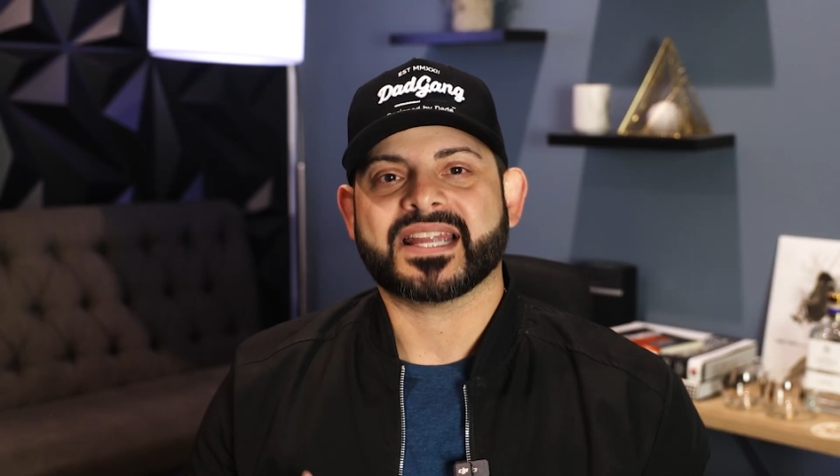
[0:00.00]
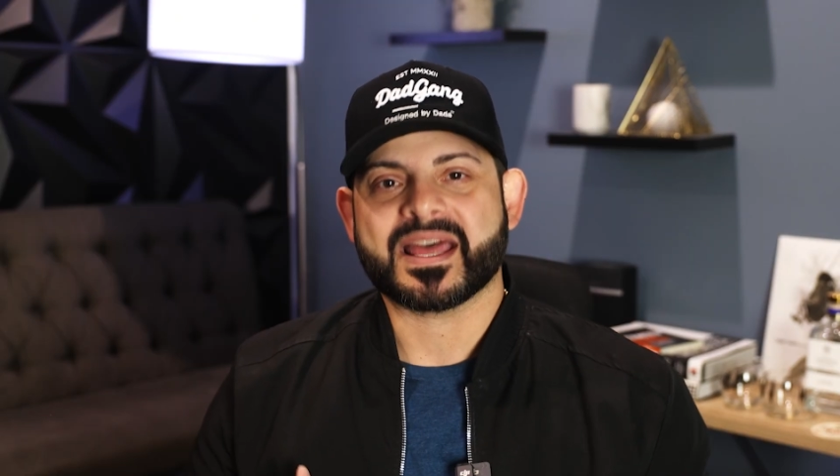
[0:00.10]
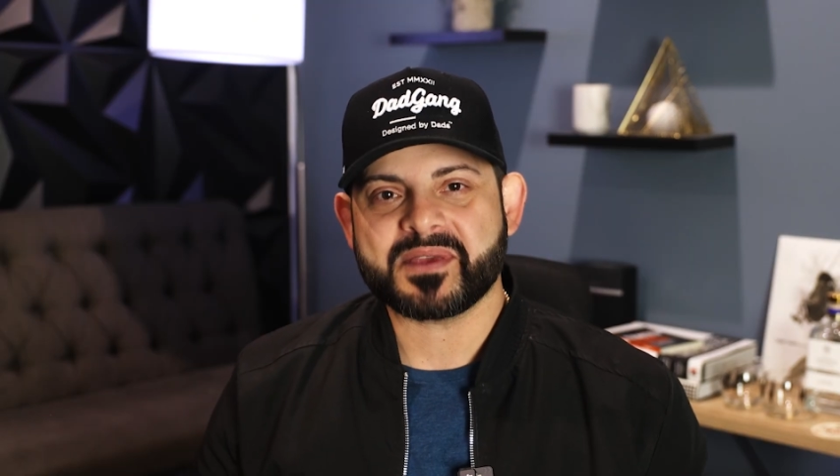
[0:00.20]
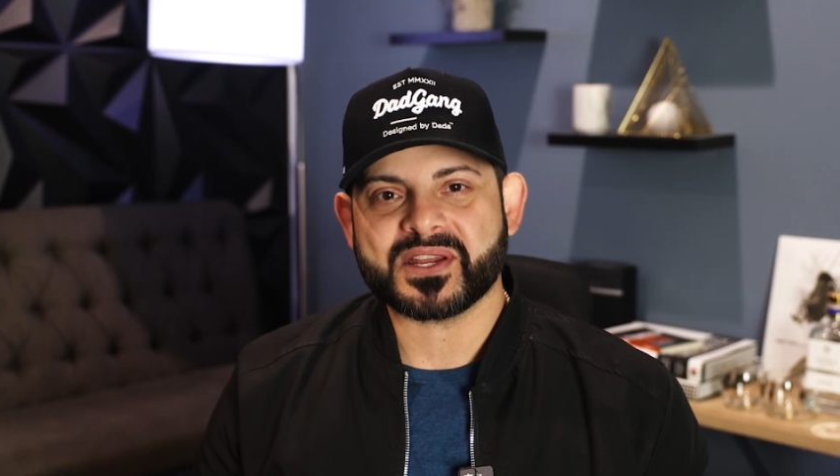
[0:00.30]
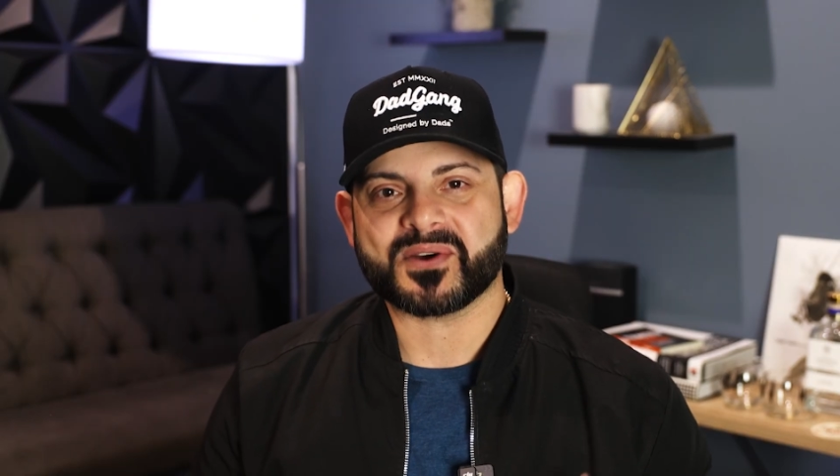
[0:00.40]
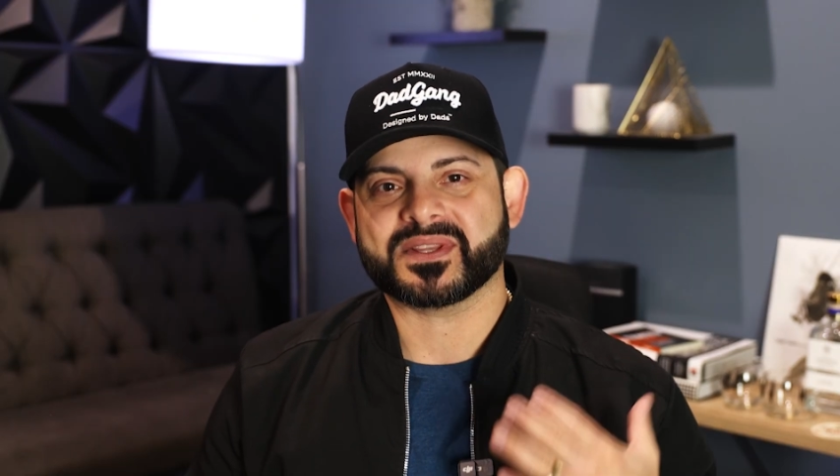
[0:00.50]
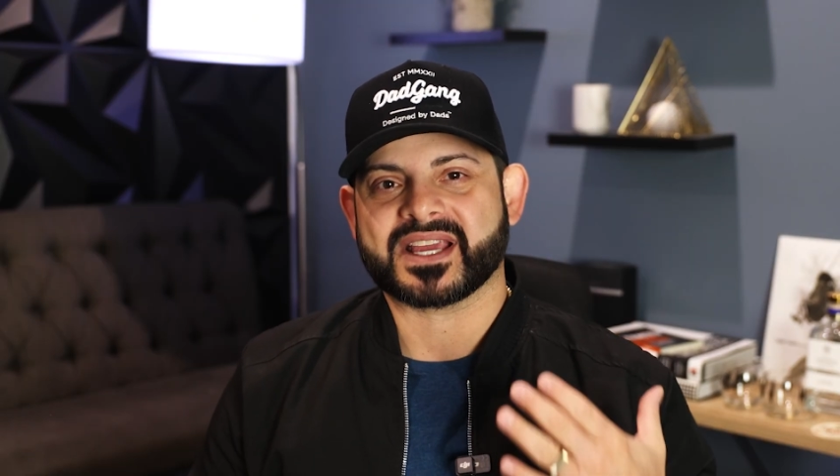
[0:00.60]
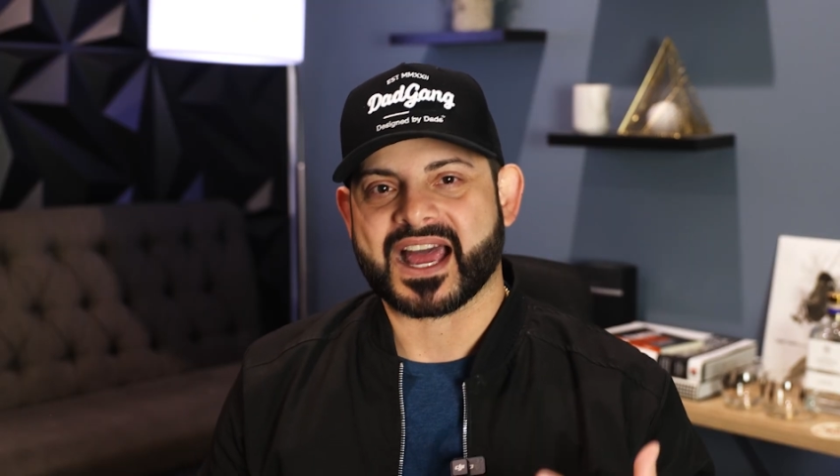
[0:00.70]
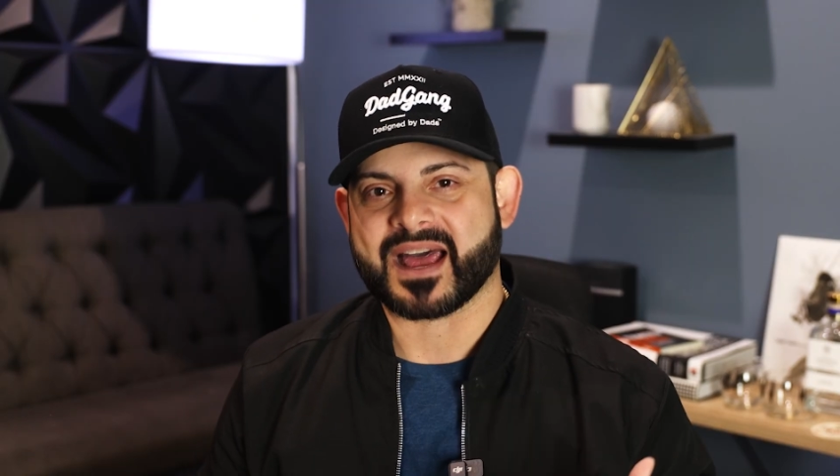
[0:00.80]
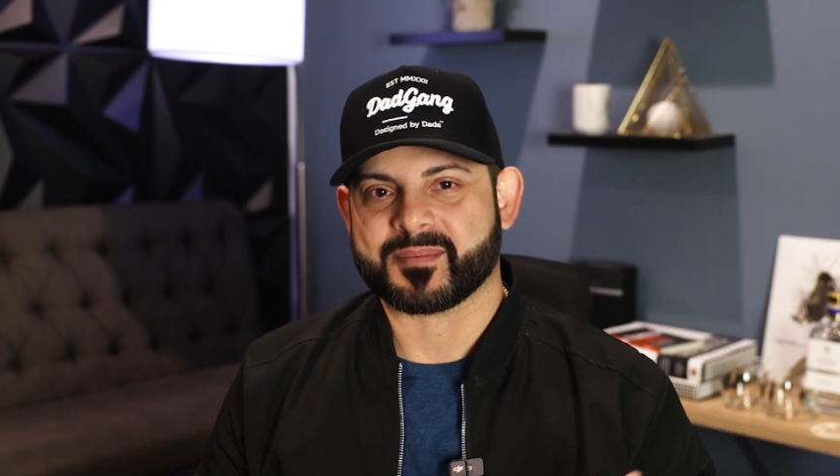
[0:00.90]
Let me know in the
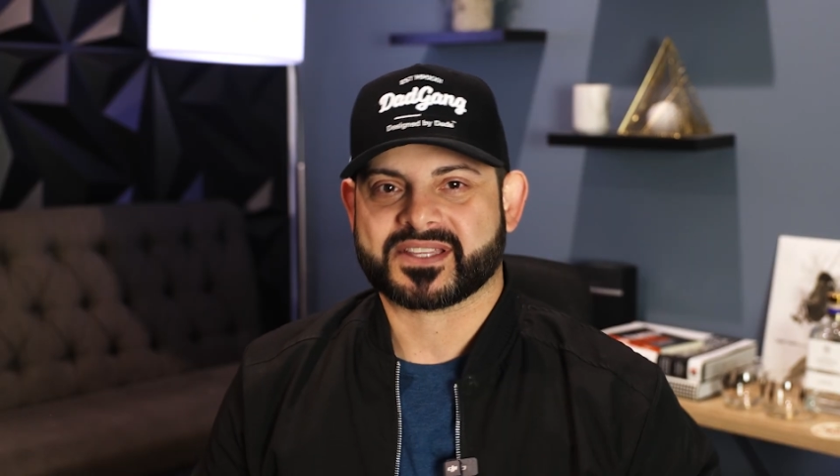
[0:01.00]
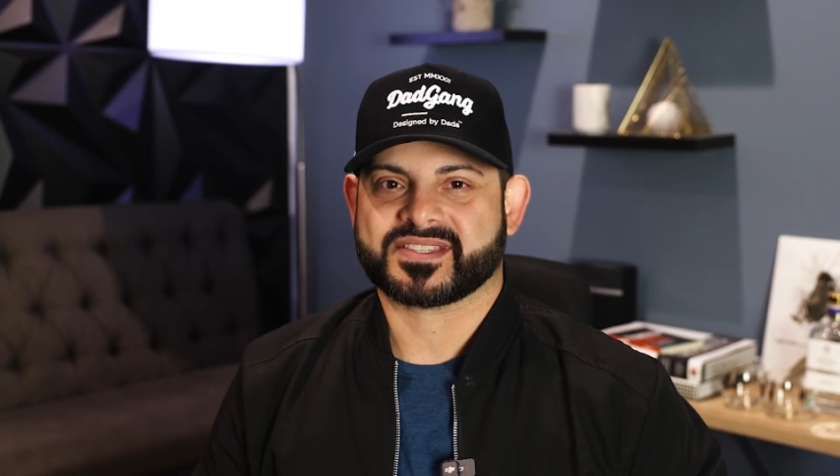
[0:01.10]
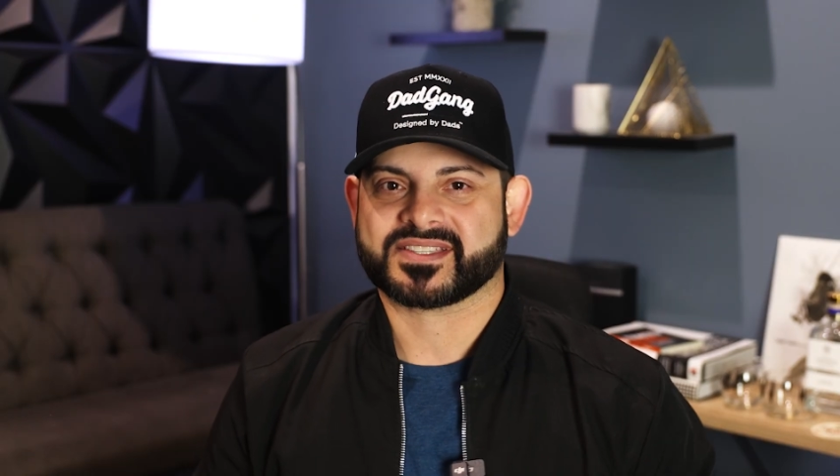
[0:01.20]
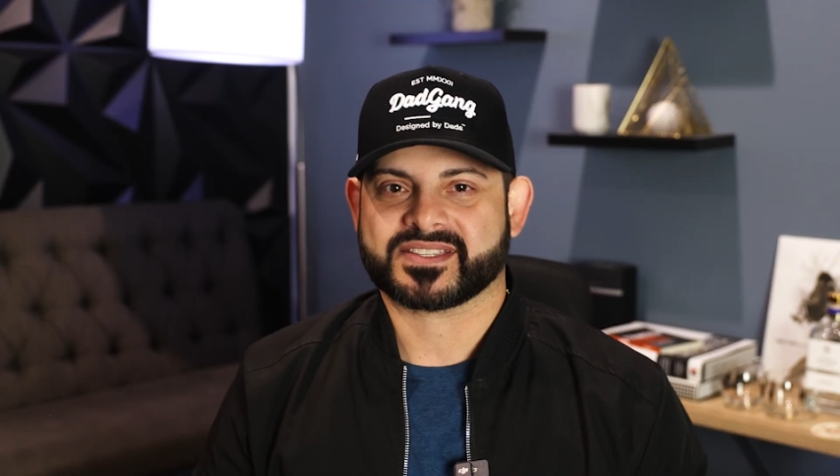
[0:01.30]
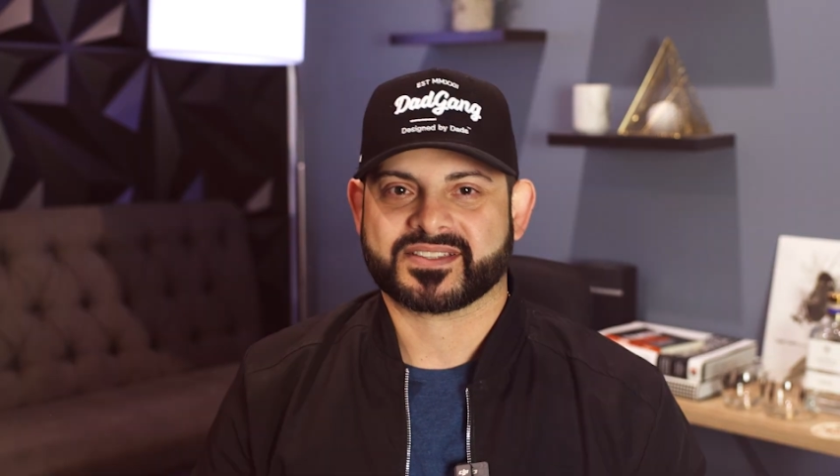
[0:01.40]
comments.